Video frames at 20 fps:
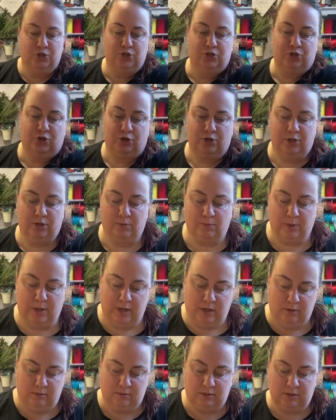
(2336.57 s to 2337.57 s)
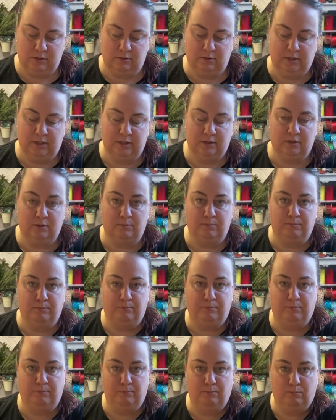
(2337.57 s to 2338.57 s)
Turn it around so that the
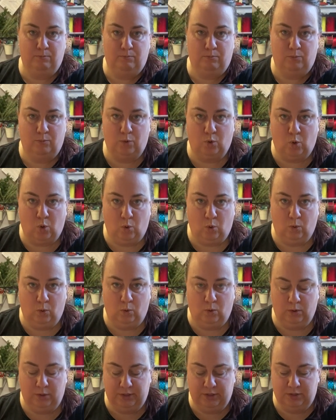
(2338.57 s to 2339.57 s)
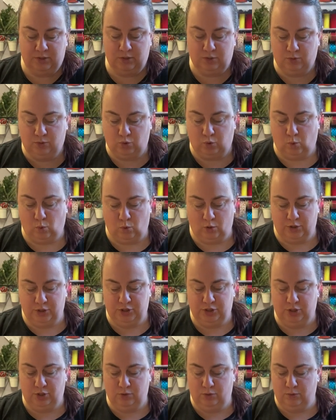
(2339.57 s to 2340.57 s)
hole is
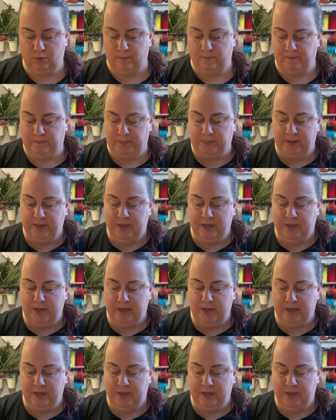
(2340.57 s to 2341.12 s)
towards you